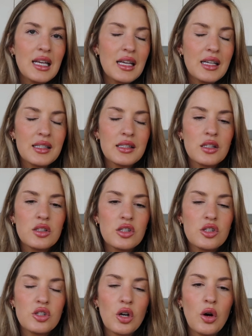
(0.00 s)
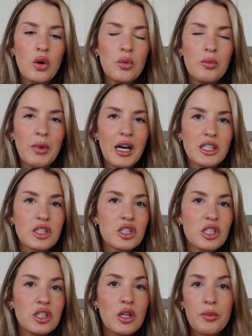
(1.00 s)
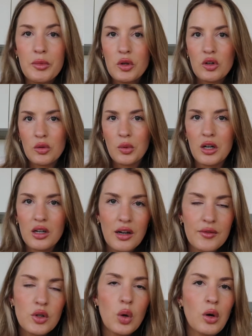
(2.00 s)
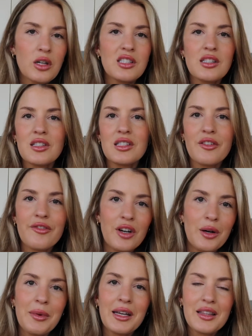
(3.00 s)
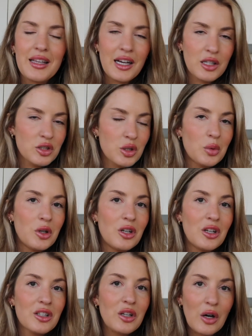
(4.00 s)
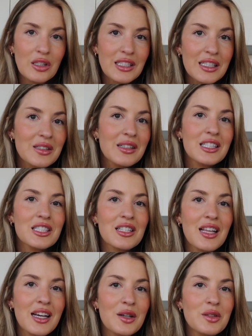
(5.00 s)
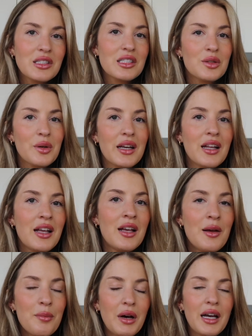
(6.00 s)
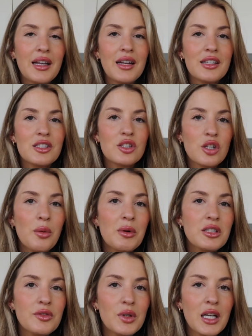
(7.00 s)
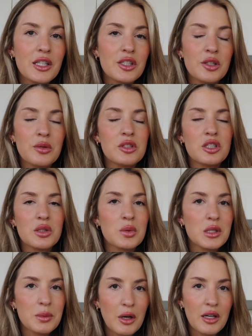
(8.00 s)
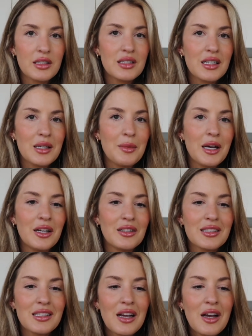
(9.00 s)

is so much computer work. Of course, there's the filming and the actual content creation that goes into it, but so much of what I do is just responding to emails,